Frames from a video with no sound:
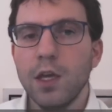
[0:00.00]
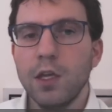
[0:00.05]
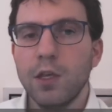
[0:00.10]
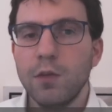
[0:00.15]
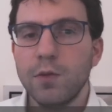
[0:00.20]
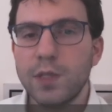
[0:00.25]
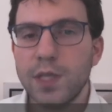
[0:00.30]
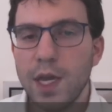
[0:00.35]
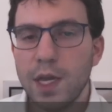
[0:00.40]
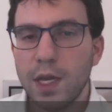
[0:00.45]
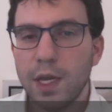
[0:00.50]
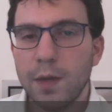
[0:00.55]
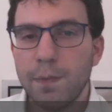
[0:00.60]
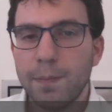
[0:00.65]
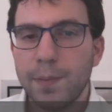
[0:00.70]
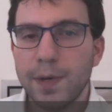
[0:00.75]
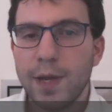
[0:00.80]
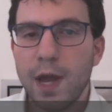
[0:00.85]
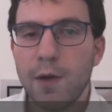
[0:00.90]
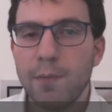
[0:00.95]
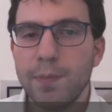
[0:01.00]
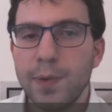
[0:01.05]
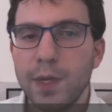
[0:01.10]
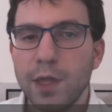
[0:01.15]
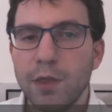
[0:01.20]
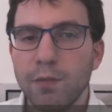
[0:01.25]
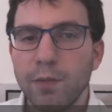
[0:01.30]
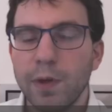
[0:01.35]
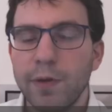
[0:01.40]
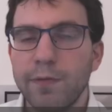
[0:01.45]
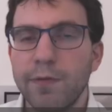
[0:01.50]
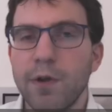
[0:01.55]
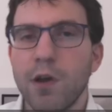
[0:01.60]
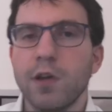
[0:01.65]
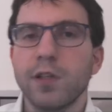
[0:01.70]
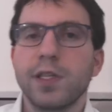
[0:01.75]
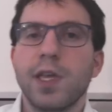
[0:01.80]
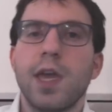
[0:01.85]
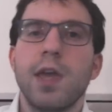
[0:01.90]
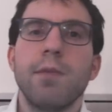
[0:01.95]
you take it, but now b three
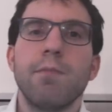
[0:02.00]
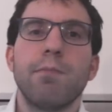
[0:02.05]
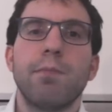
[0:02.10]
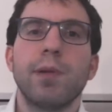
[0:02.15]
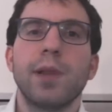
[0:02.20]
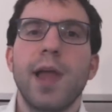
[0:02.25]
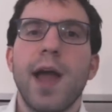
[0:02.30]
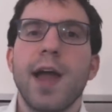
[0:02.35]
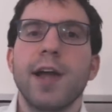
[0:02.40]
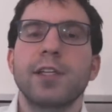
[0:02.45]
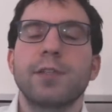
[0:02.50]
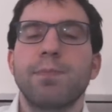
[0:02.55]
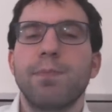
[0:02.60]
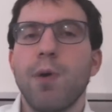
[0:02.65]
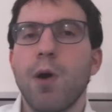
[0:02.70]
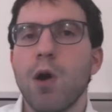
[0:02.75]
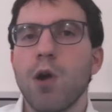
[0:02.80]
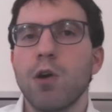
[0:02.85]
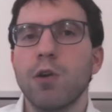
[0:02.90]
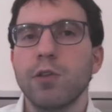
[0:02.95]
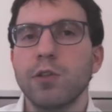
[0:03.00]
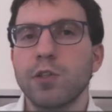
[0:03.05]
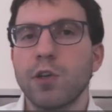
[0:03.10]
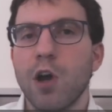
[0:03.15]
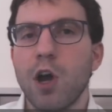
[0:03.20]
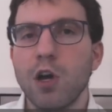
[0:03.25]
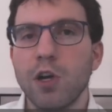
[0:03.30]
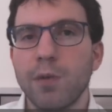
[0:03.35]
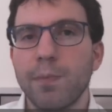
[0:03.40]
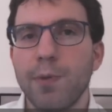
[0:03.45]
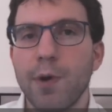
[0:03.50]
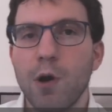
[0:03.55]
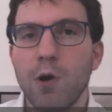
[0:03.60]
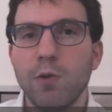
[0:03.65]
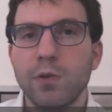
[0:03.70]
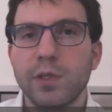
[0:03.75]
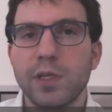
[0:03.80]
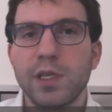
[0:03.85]
falls, and black's pawns are unopposed.